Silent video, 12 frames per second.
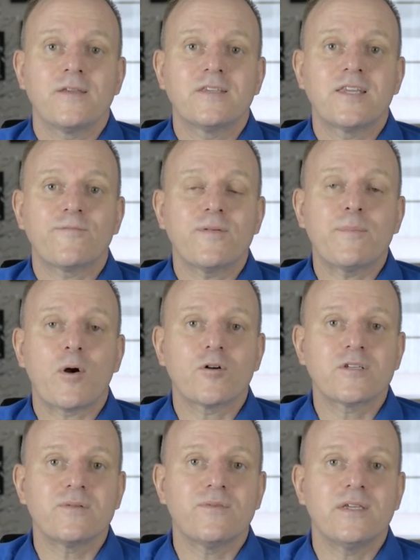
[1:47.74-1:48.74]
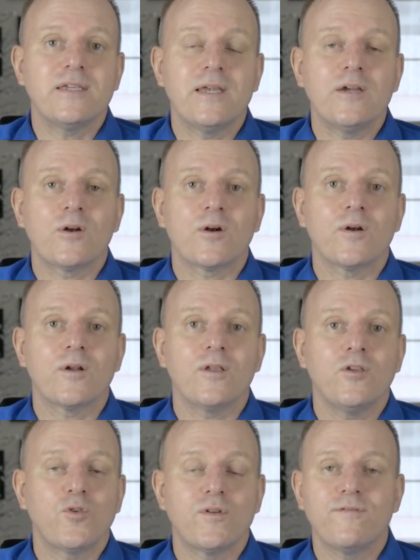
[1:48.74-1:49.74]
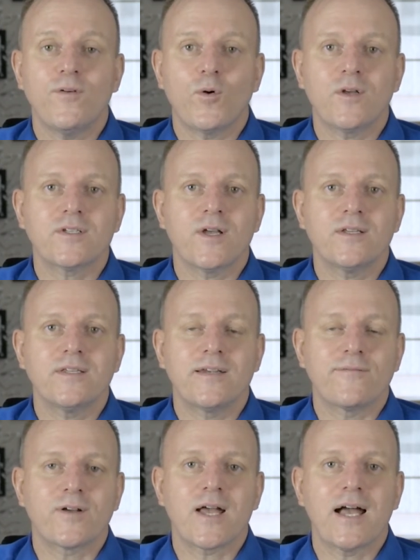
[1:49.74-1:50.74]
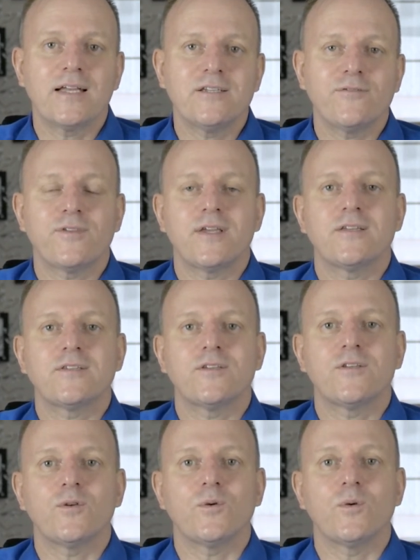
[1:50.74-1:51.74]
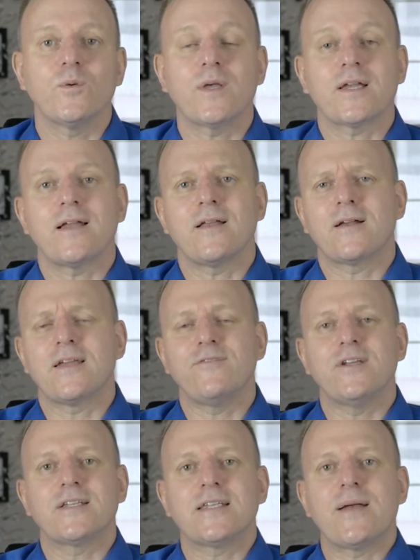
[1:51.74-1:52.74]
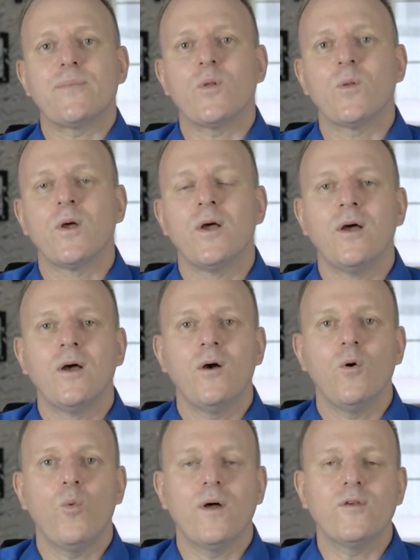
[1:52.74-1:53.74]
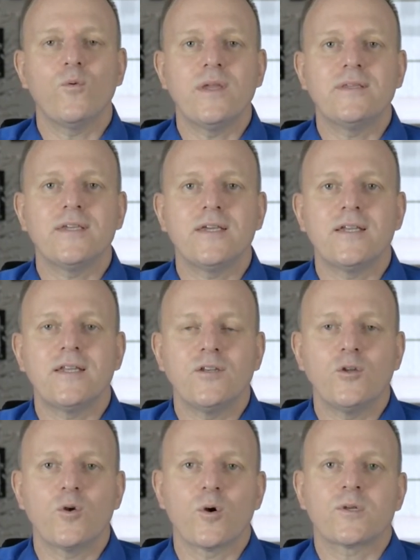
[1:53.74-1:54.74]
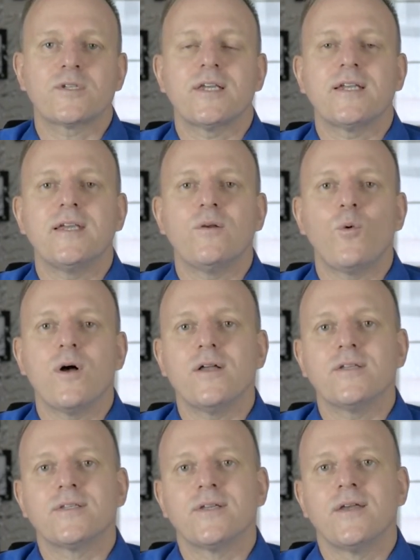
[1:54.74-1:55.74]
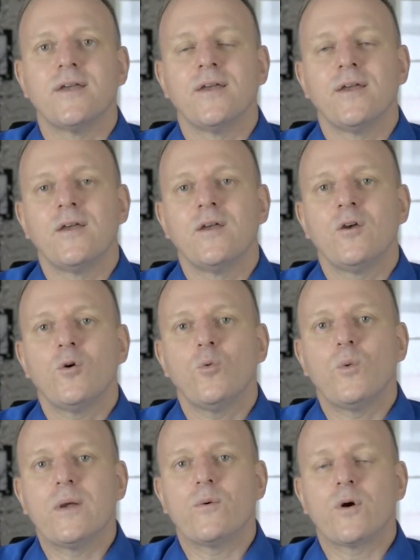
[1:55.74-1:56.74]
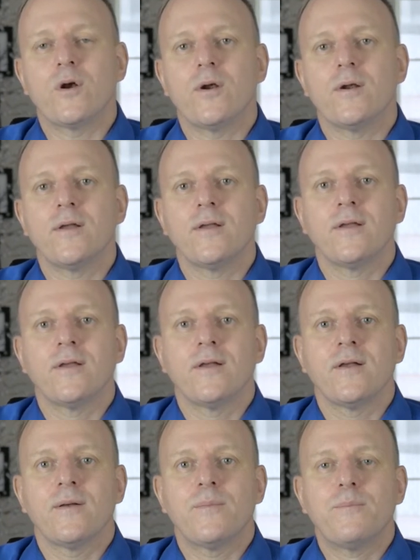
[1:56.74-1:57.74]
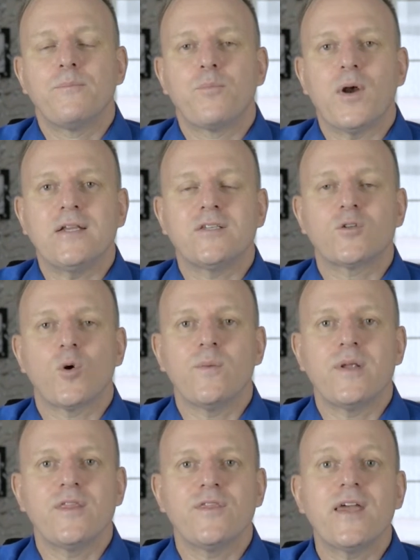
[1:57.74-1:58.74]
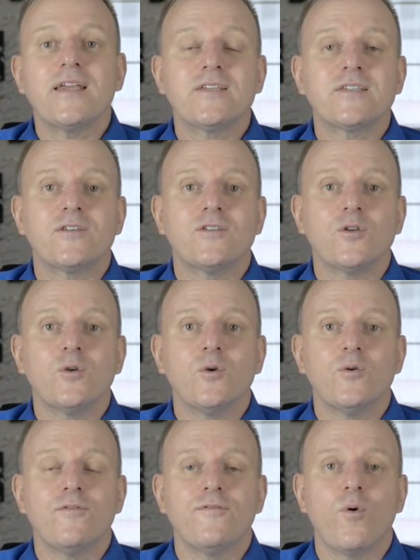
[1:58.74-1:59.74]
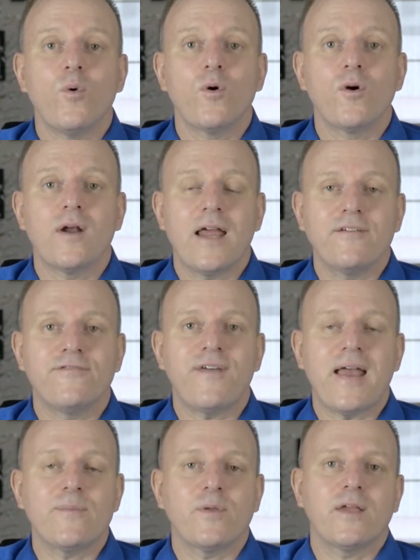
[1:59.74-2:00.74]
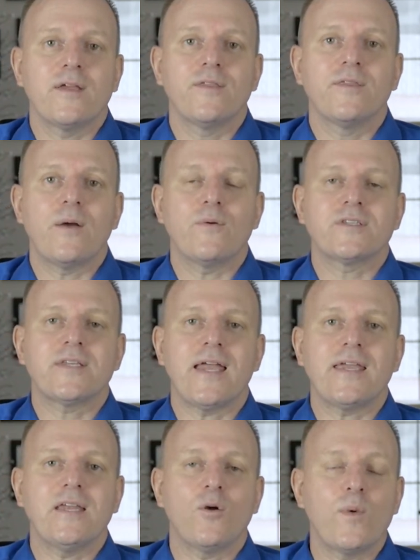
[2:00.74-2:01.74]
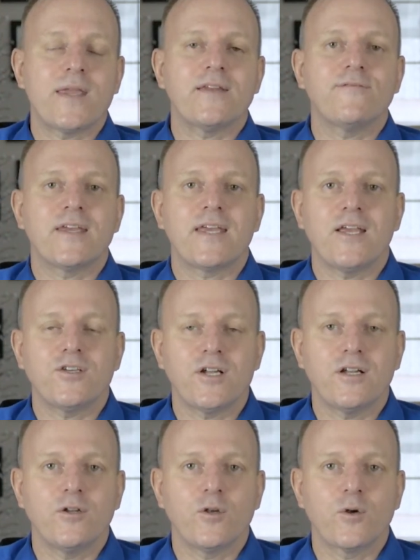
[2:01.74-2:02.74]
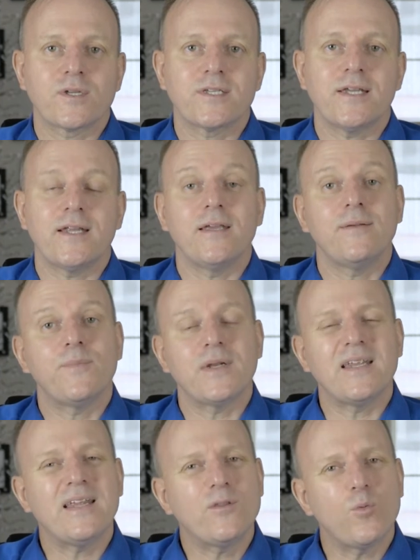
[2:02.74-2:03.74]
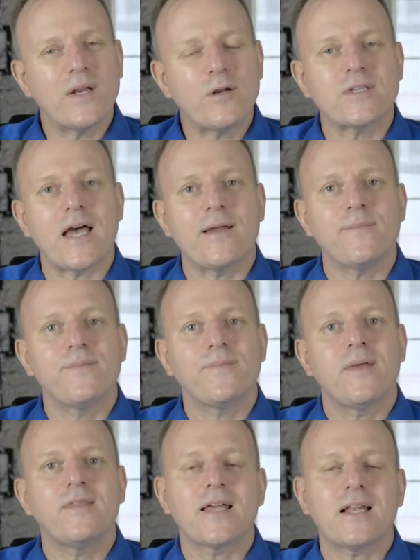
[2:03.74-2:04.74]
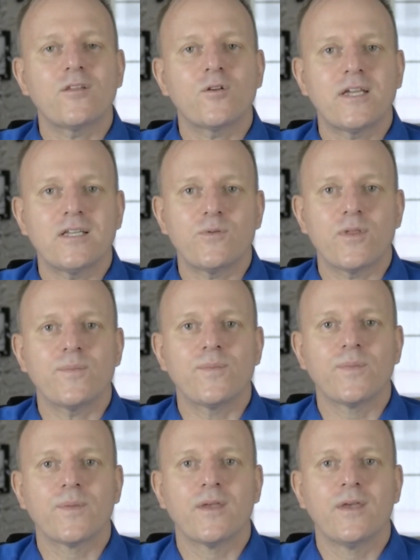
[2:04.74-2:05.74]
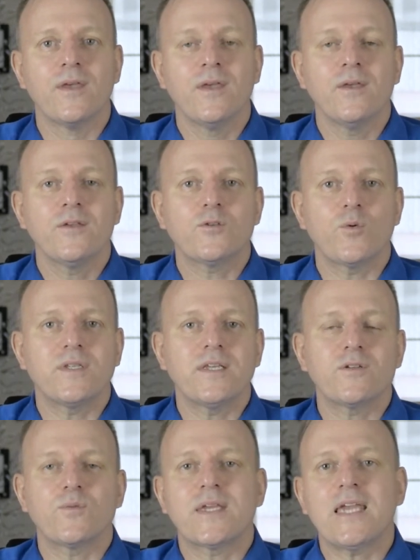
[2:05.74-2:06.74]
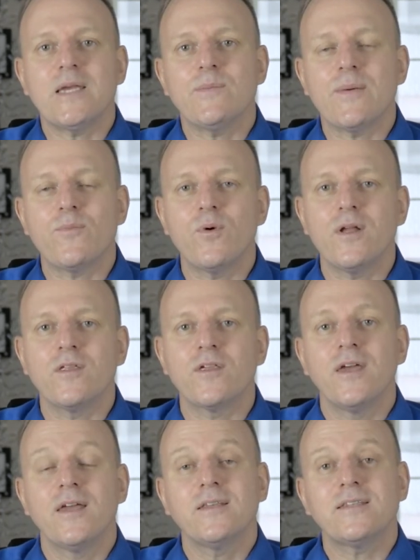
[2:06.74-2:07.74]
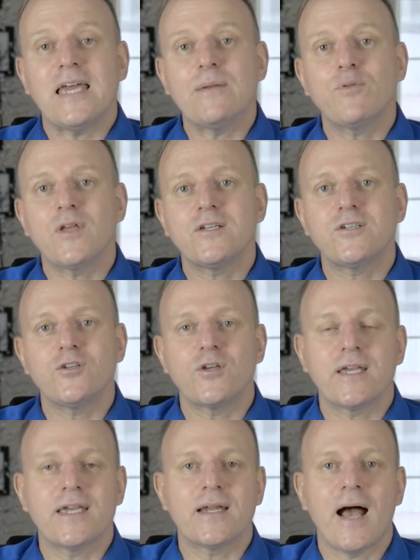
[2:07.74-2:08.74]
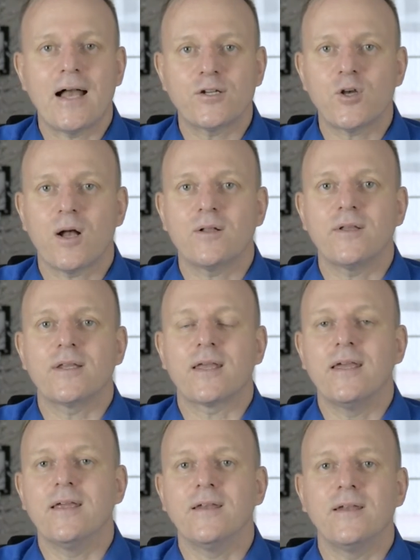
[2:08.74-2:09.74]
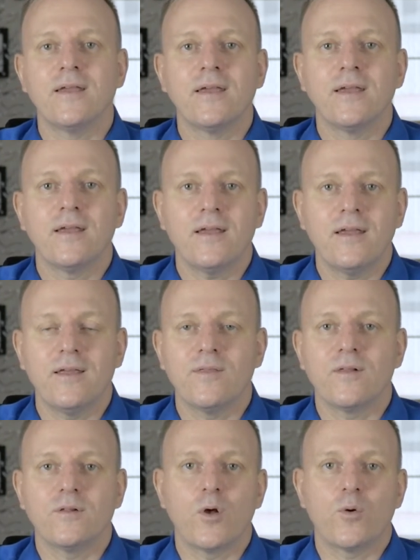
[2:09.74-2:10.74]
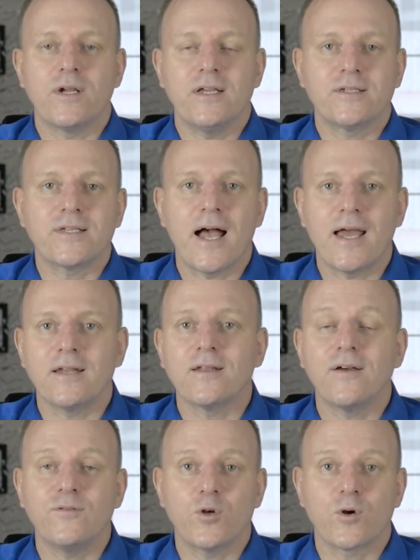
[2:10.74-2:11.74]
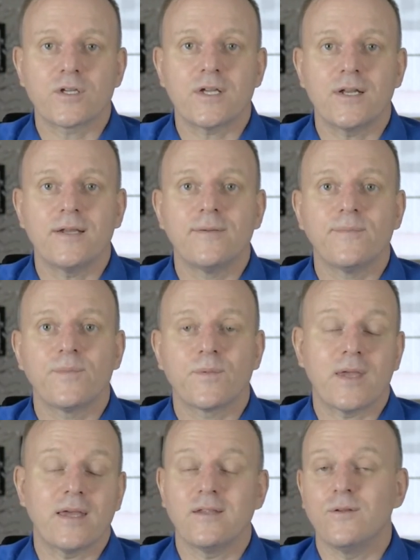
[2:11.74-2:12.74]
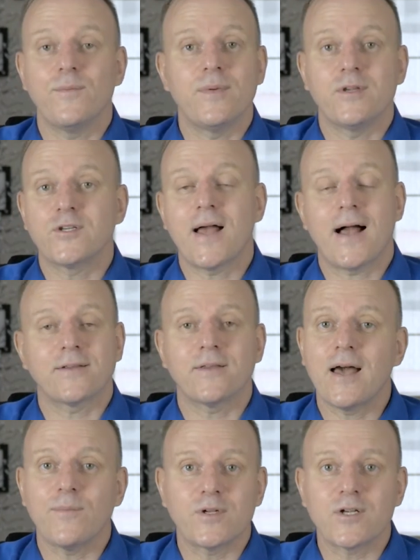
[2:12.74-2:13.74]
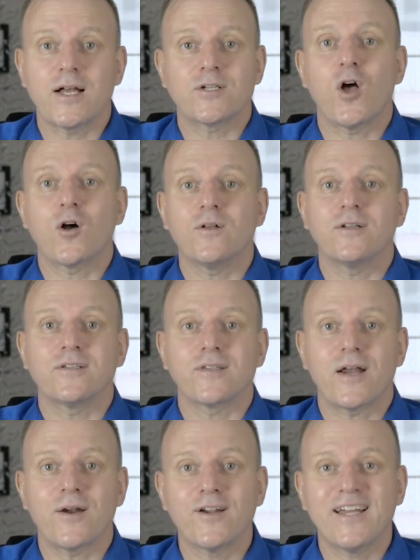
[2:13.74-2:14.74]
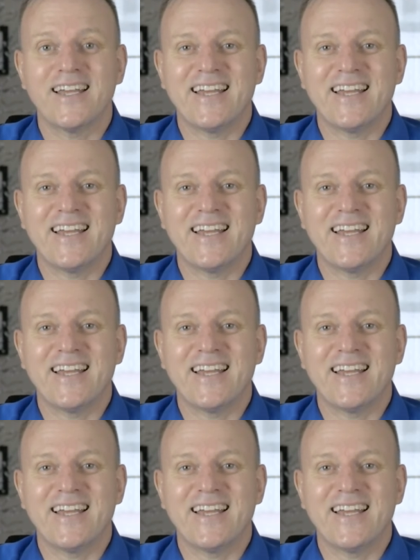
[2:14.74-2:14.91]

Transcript: different parts of the year, you can focus on different kinds of things to do. Like, I'll give you an example. One that we did in New York City was we were brainstorming things to do for a family that was taking a weekend vacation in New City, but in the wintertime, and they got little kids with them. So what we did is we came up with 10 places you could get hot chocolate in the Lower East Side of New York City. Okay, you'd be shocked how much hot chocolate is there.